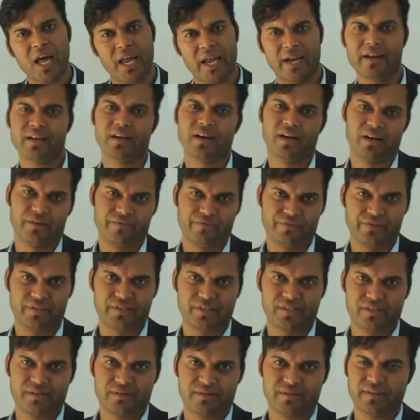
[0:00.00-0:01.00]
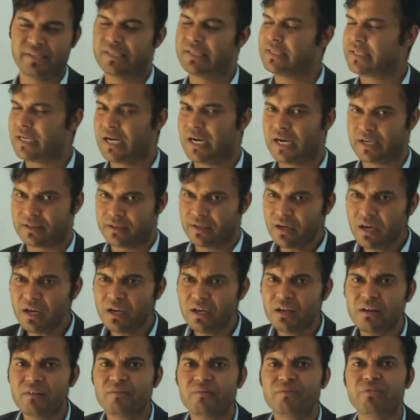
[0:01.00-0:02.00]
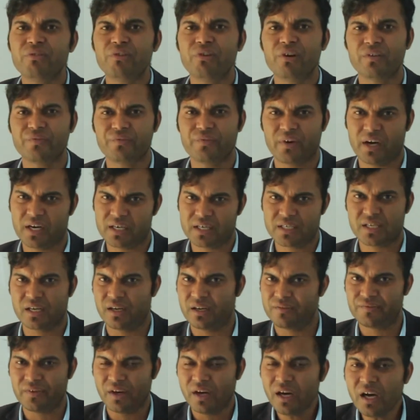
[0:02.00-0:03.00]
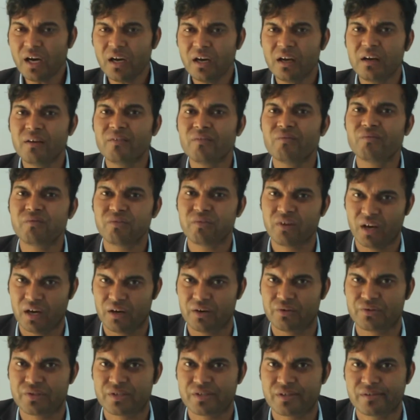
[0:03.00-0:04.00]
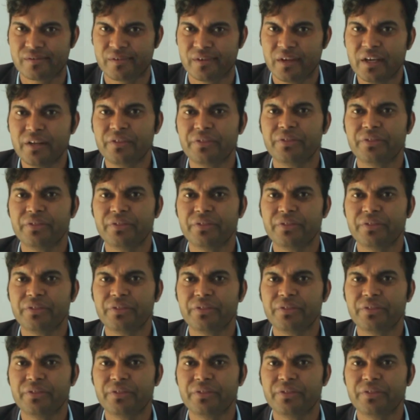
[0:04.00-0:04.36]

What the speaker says: and carpels. These are the 4 parts of a flowers.